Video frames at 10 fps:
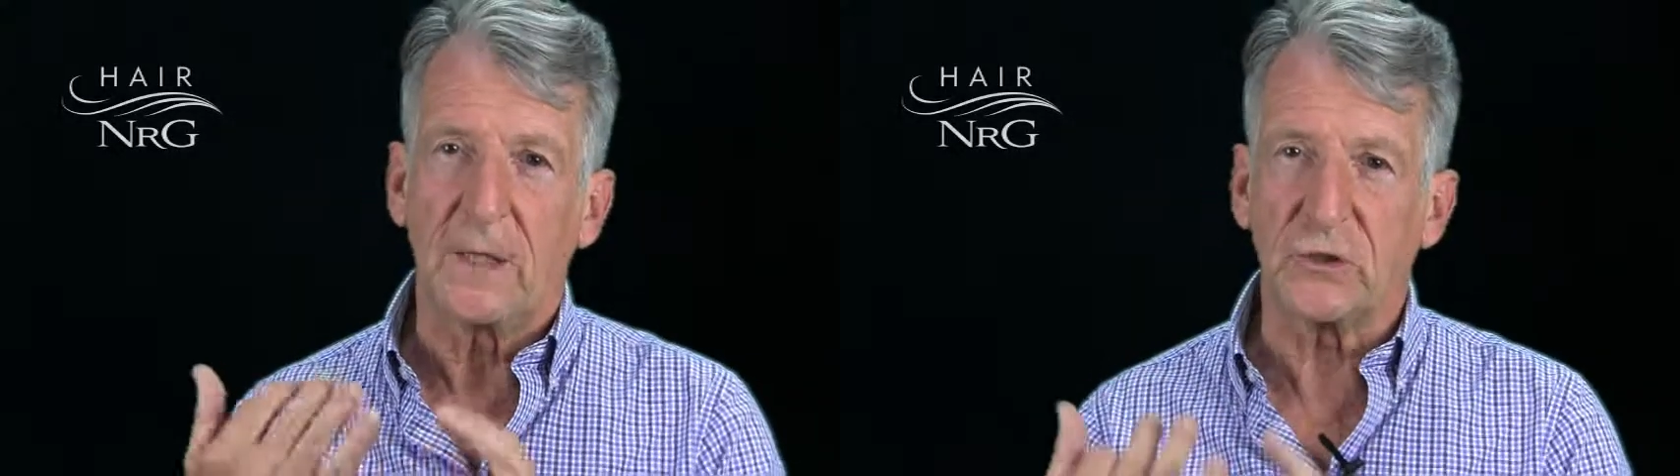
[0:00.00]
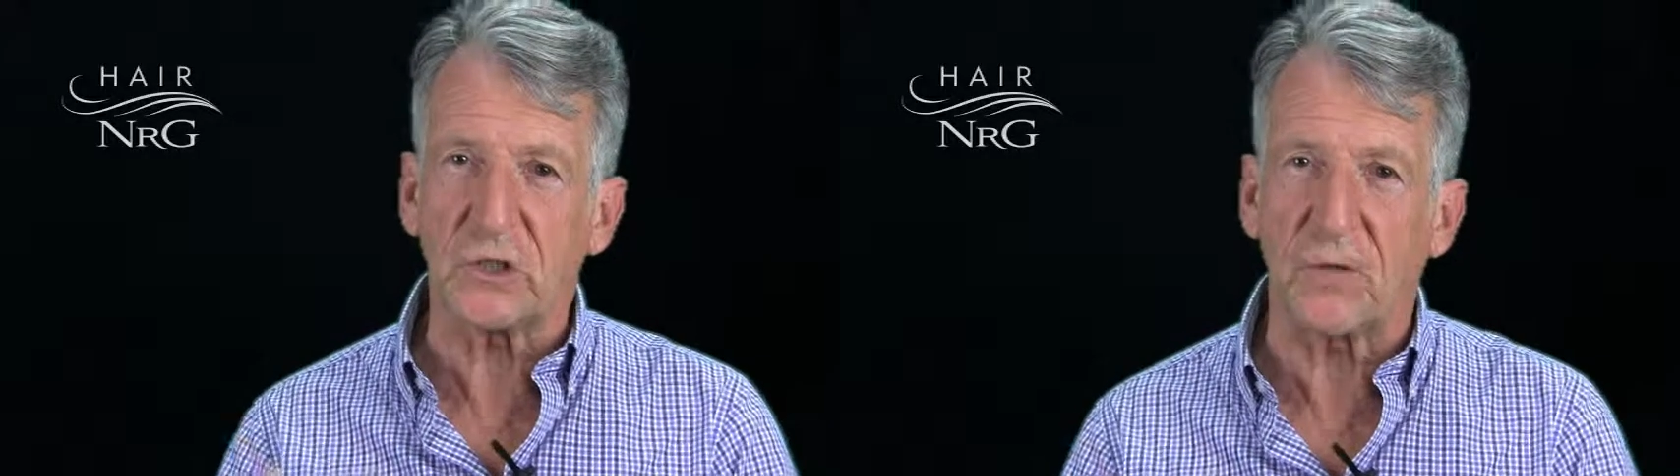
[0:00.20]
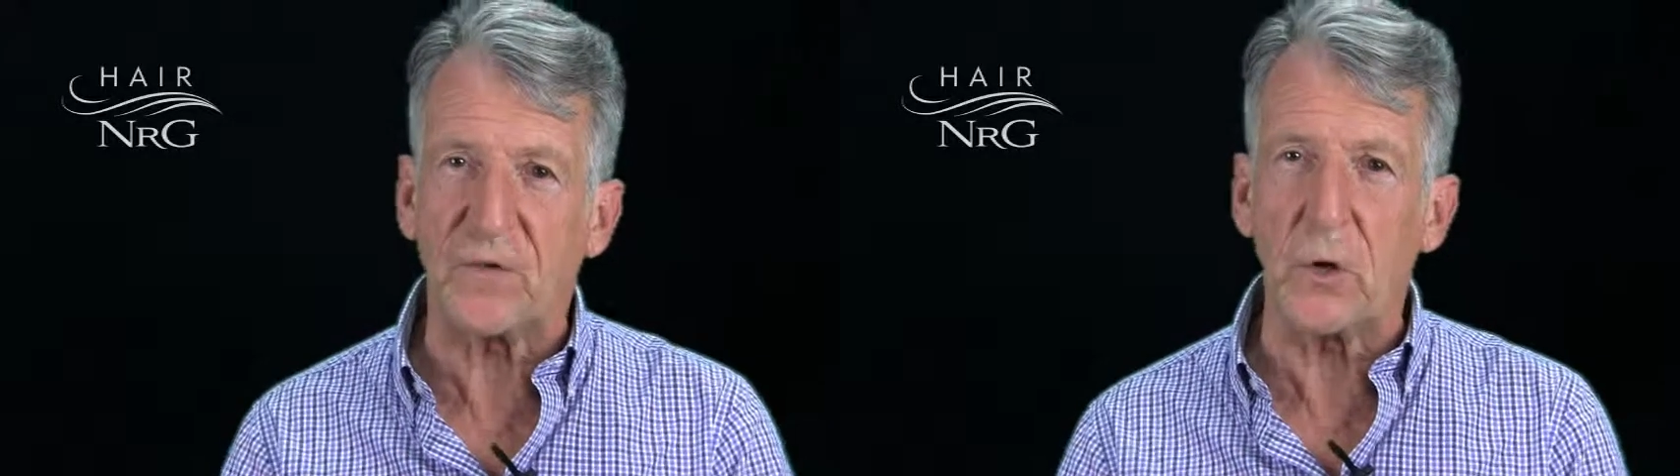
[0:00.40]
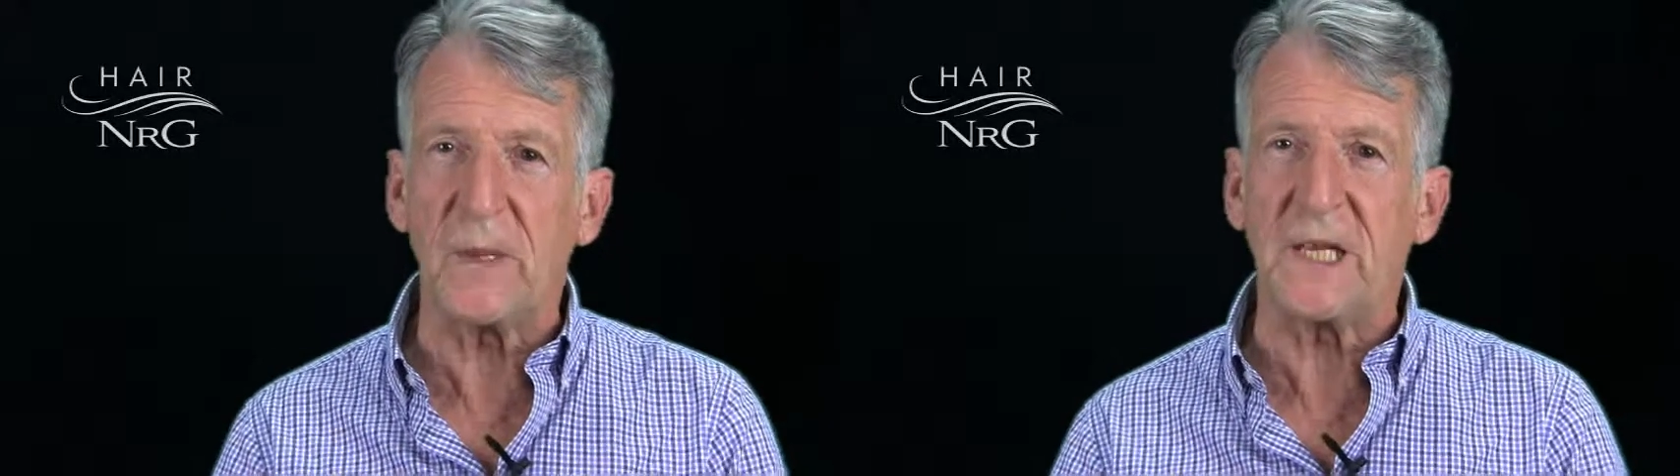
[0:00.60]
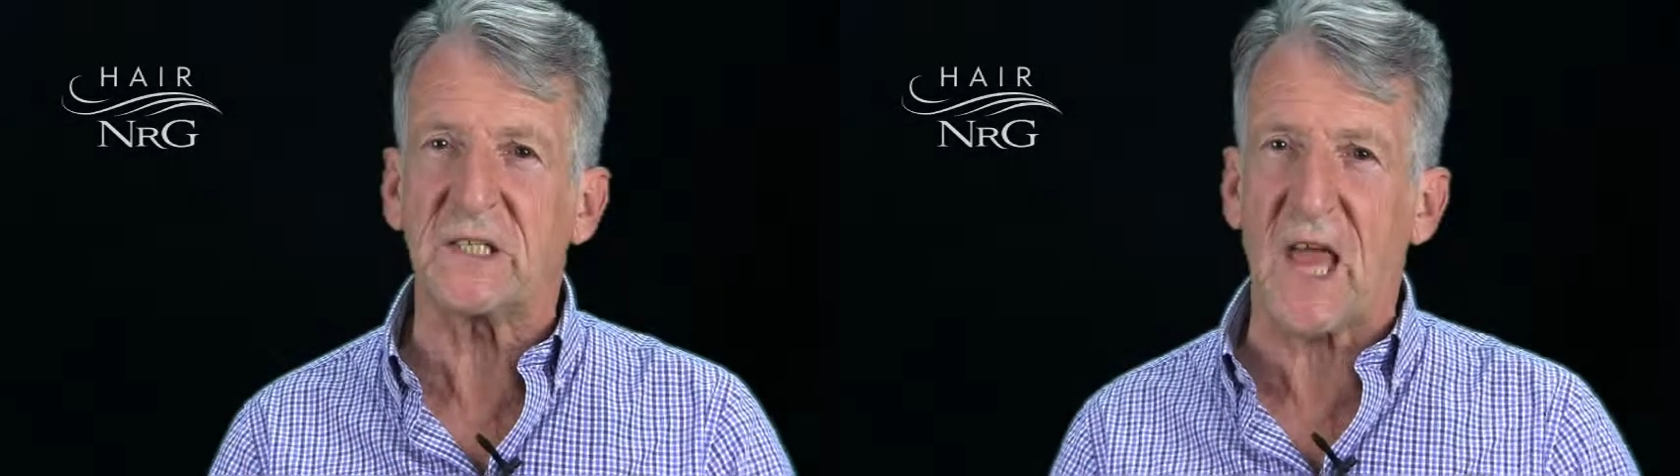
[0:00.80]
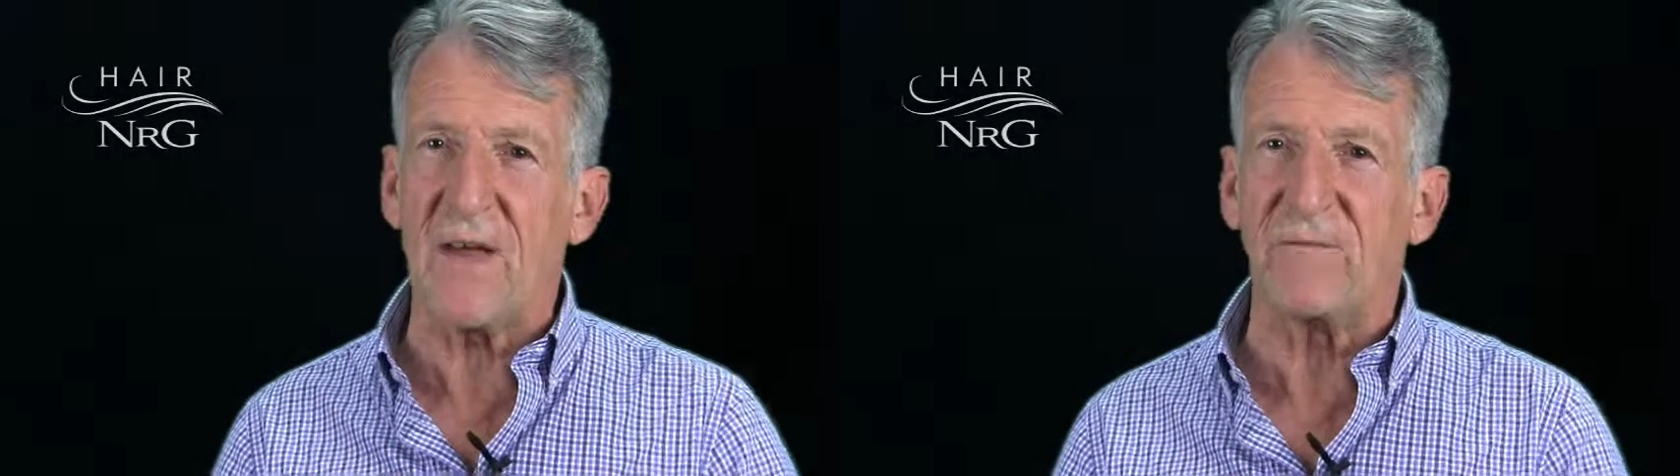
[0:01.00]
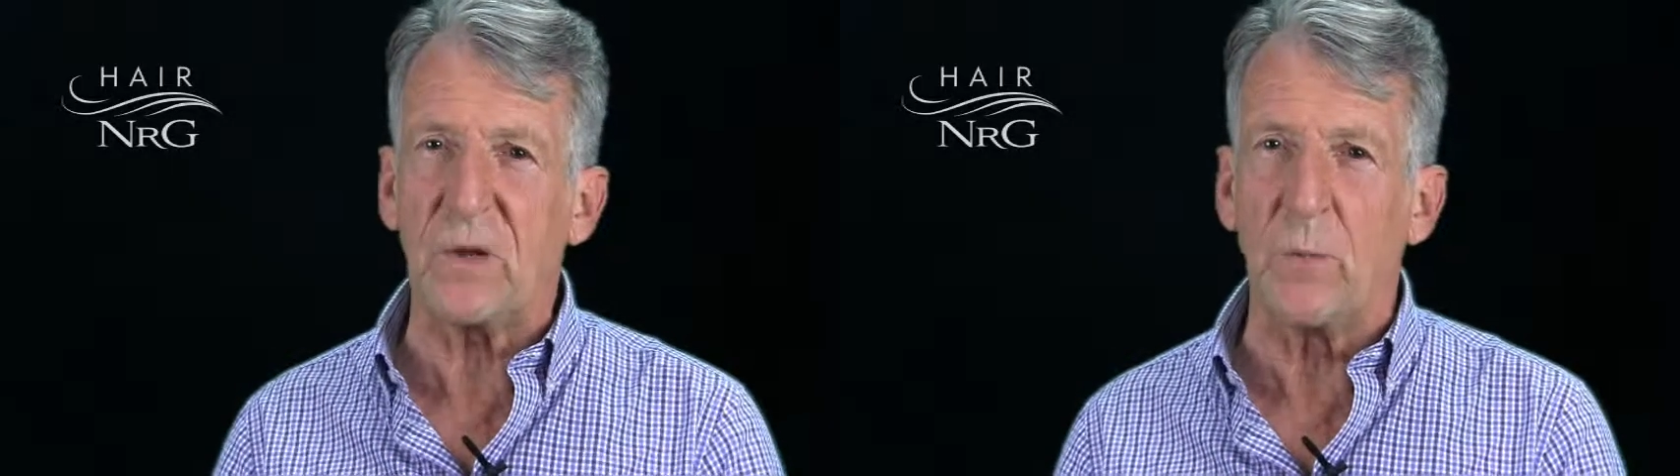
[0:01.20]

Just a few minutes every